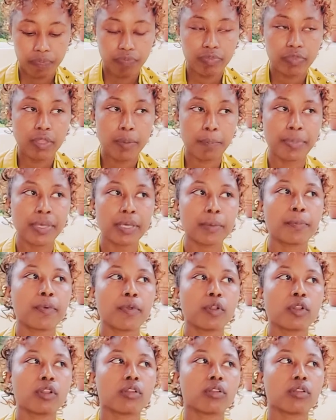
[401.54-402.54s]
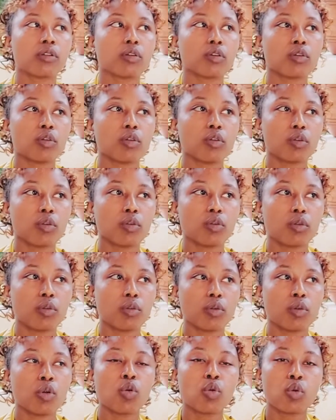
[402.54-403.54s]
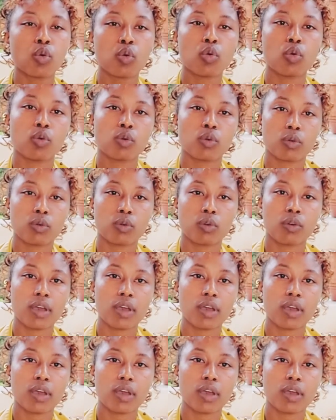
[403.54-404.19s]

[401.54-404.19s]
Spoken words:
the people who